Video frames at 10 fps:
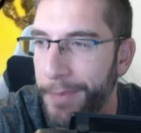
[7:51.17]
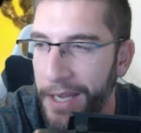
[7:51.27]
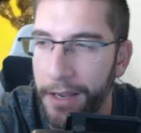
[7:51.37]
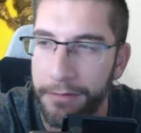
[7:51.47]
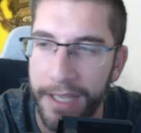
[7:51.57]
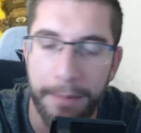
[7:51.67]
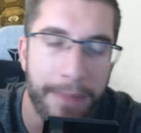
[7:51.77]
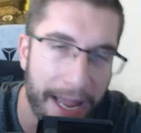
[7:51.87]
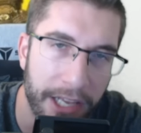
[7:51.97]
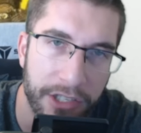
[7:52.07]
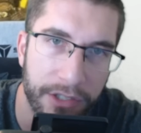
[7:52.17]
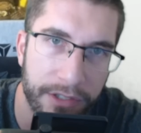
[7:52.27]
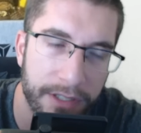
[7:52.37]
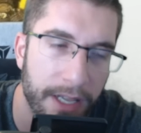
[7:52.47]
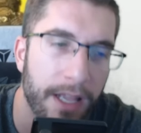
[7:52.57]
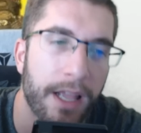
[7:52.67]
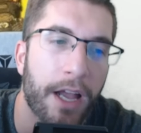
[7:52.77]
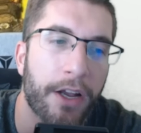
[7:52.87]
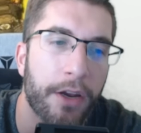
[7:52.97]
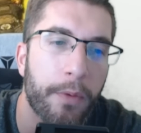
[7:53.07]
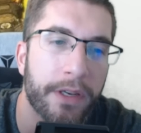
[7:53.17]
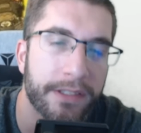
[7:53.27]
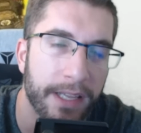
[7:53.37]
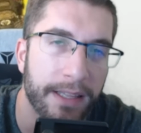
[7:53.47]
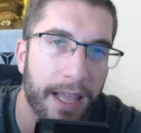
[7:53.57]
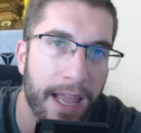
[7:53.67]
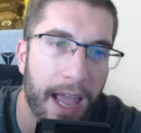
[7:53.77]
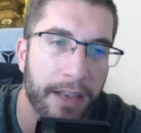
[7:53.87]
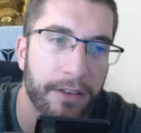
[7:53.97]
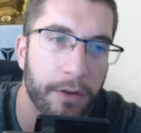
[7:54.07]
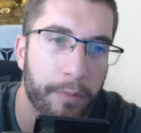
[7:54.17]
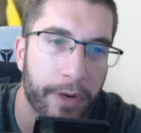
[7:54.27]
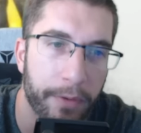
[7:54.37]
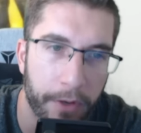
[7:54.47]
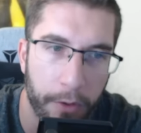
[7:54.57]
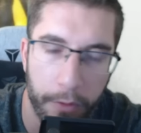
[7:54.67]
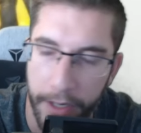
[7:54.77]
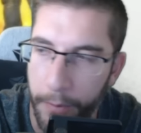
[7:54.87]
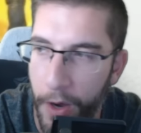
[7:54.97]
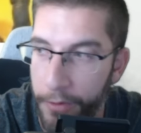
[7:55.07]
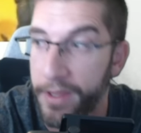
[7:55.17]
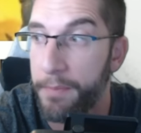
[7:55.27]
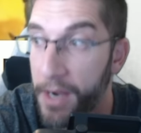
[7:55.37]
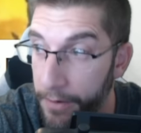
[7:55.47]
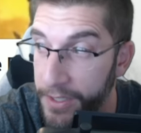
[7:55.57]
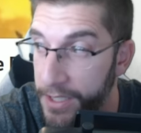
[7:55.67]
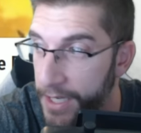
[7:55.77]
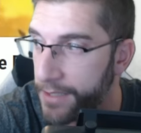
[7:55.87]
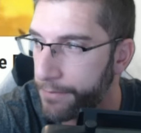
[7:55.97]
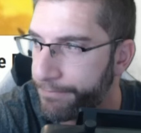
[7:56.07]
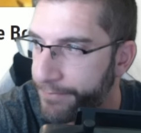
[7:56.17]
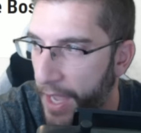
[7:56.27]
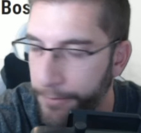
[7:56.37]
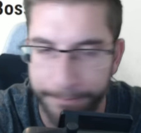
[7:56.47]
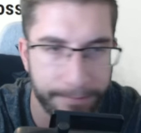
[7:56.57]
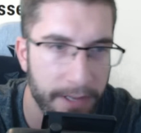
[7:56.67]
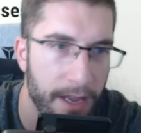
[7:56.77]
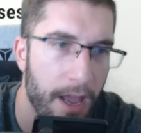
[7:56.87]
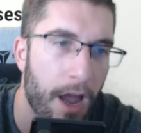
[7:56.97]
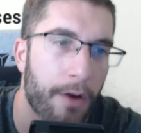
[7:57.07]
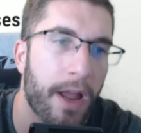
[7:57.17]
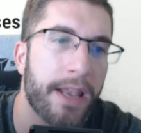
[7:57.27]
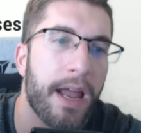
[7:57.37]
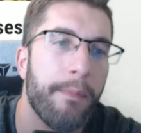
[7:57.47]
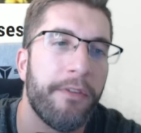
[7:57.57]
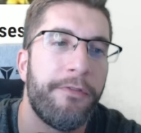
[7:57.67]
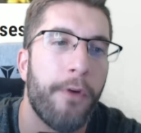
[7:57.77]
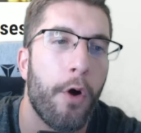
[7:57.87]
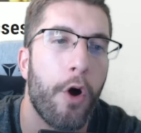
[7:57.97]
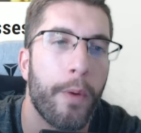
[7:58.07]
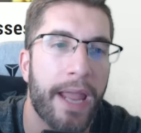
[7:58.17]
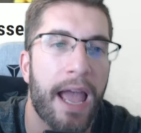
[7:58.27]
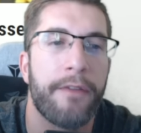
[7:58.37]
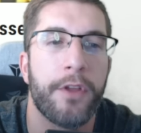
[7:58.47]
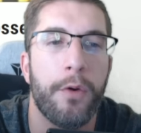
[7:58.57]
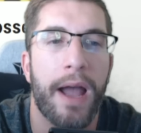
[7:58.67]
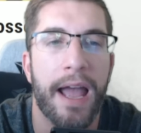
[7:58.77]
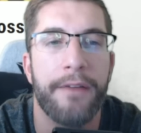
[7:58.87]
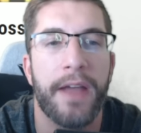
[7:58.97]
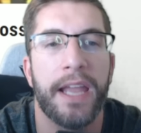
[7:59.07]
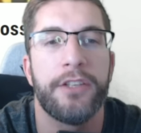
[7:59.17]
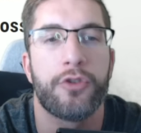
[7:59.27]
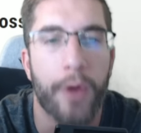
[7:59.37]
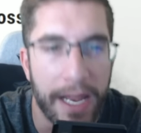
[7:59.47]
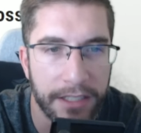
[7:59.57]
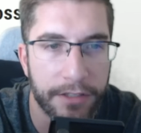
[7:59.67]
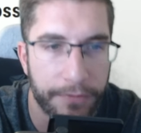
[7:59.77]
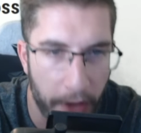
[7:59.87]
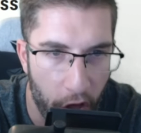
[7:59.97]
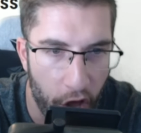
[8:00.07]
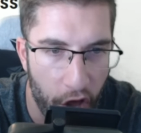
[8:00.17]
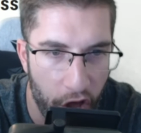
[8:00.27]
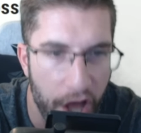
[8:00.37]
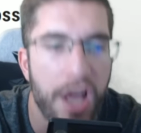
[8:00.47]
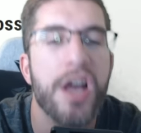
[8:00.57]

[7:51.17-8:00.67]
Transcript: I don't think managers are going to want to sit there and do pre-recorded while we're in the middle of a season. No. All right, number 4, you'll have a transfer